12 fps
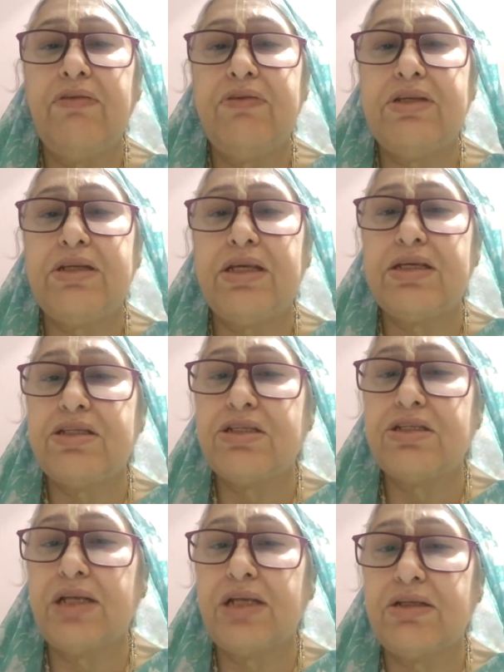he takes
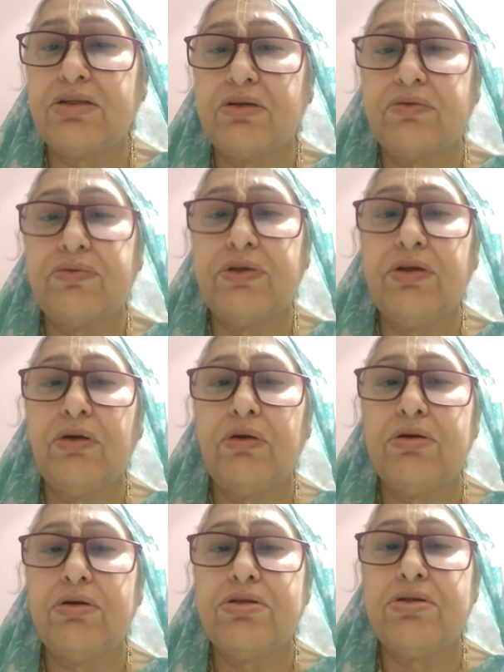shelter of the
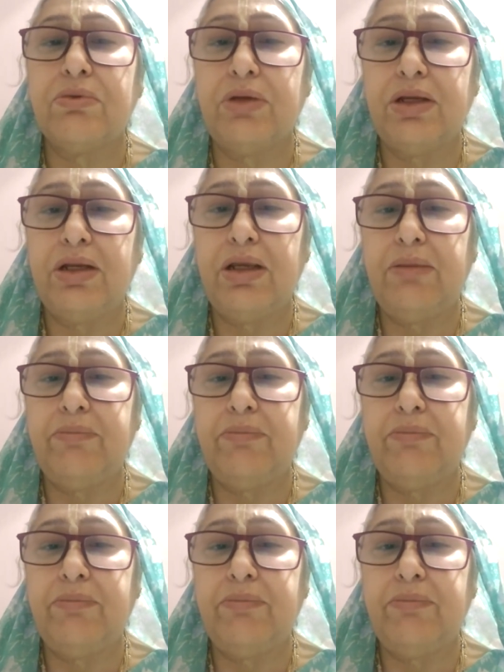Lord's holy name.